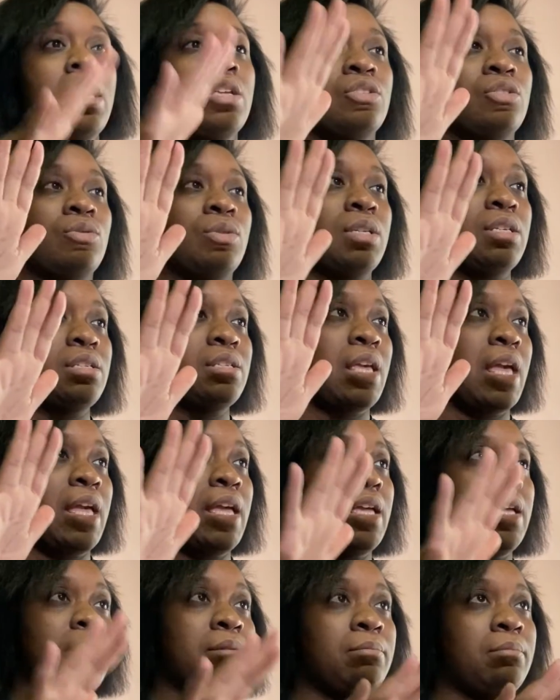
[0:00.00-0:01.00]
So this
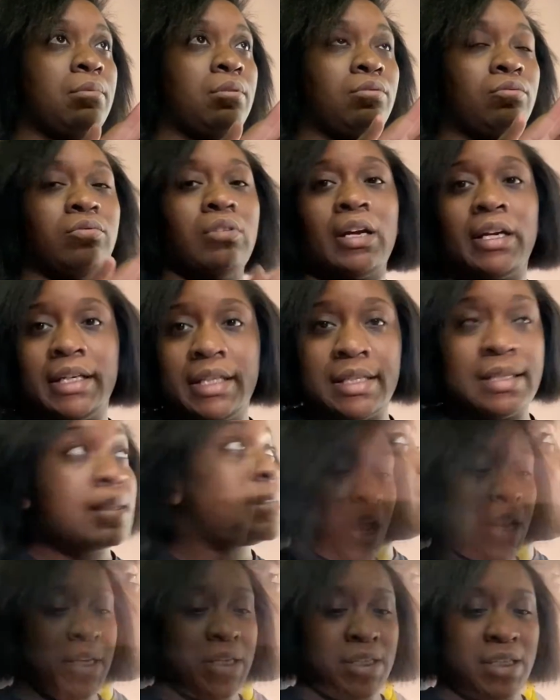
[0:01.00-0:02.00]
came right into this.